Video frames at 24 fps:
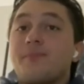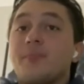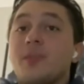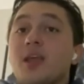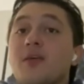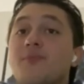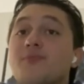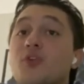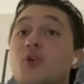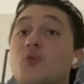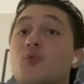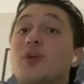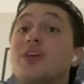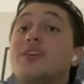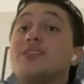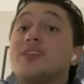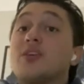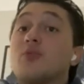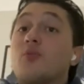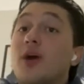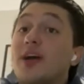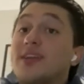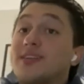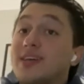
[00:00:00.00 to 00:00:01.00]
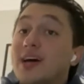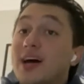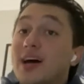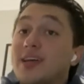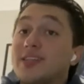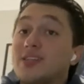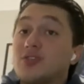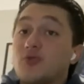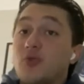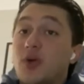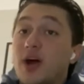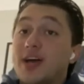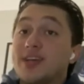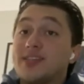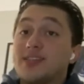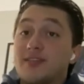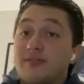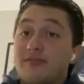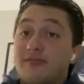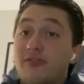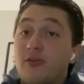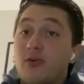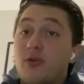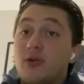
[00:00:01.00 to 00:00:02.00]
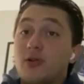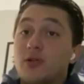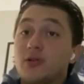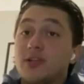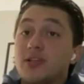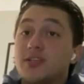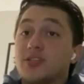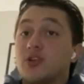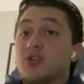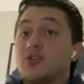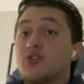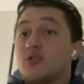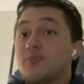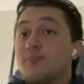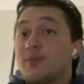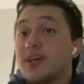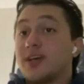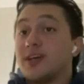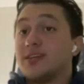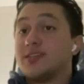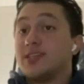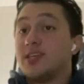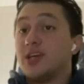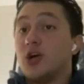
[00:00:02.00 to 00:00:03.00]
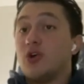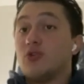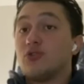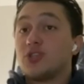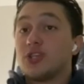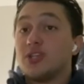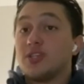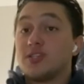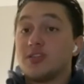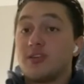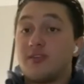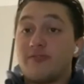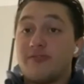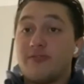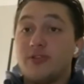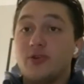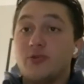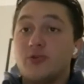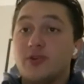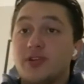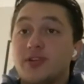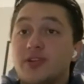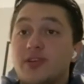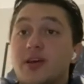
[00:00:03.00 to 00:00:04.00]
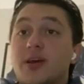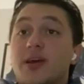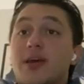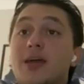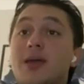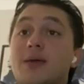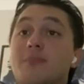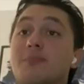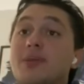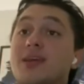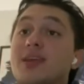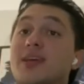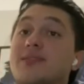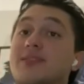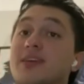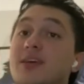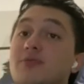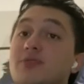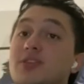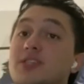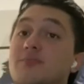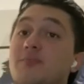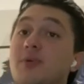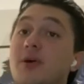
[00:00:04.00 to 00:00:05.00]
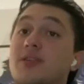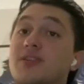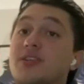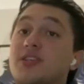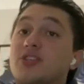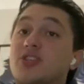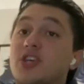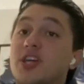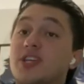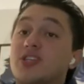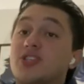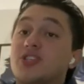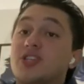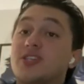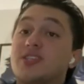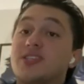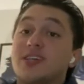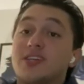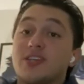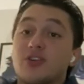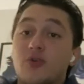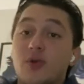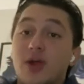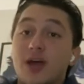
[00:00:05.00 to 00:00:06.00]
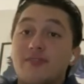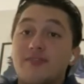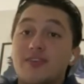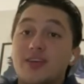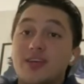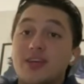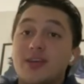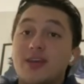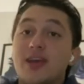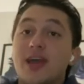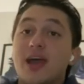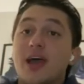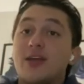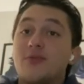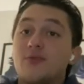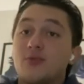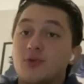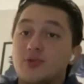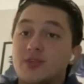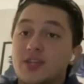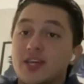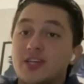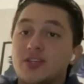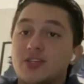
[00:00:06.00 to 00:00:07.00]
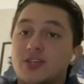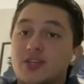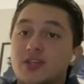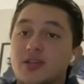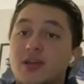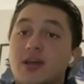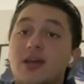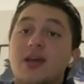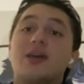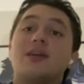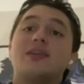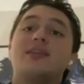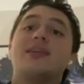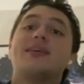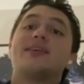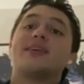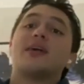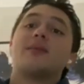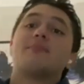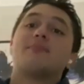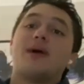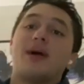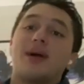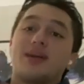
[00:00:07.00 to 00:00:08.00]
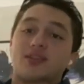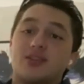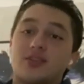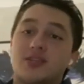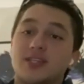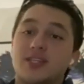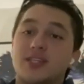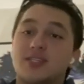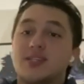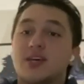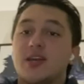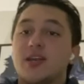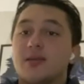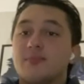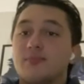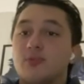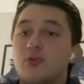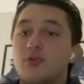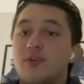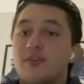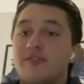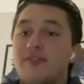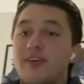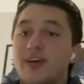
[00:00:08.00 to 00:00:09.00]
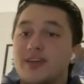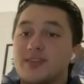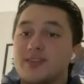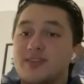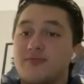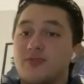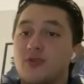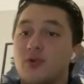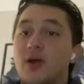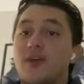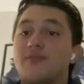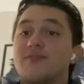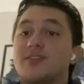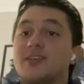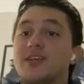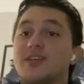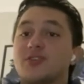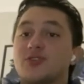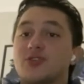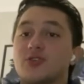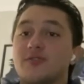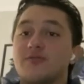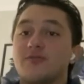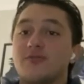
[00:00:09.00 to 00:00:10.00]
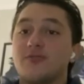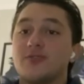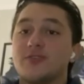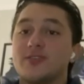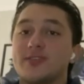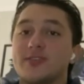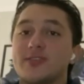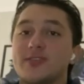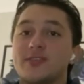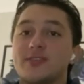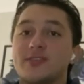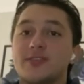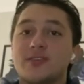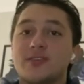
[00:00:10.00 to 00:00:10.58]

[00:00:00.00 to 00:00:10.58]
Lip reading: The reason why tides rise and fall is also because the oceans are fluid, meaning they respond to changes in gravity and rotation, linking back to the sun and moon effect of gravitational forces.